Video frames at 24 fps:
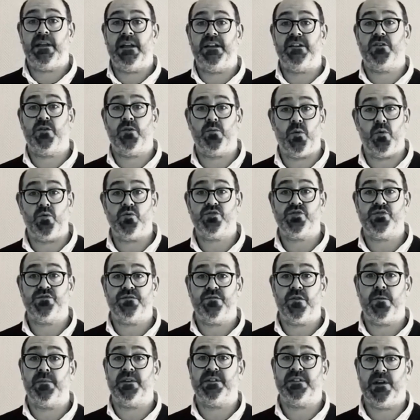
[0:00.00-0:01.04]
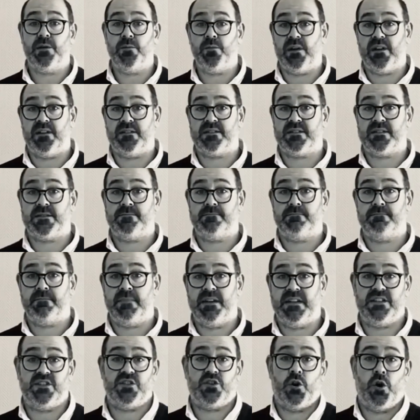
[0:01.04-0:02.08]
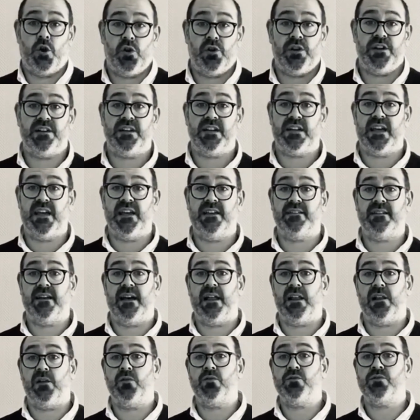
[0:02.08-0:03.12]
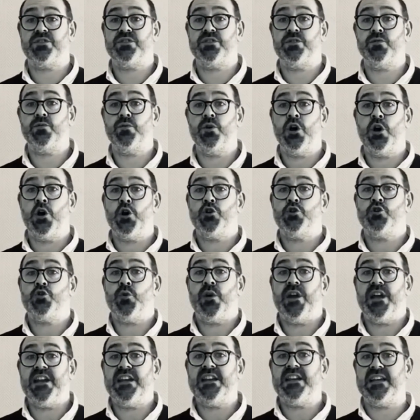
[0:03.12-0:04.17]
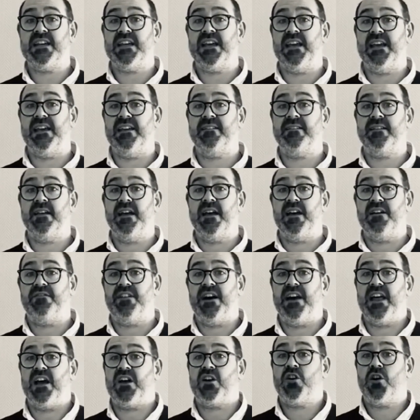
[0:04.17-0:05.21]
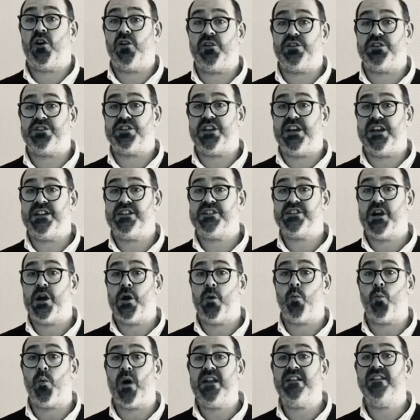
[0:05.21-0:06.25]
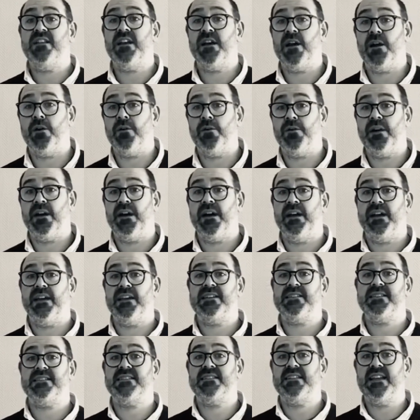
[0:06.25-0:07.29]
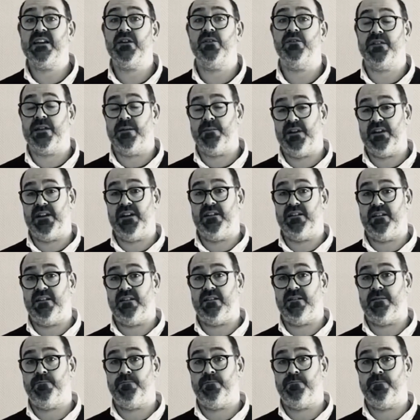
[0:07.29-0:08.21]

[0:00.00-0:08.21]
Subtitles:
and corrosion for materials. Its color indicator allows you to indicate via color change when the area is decontaminated.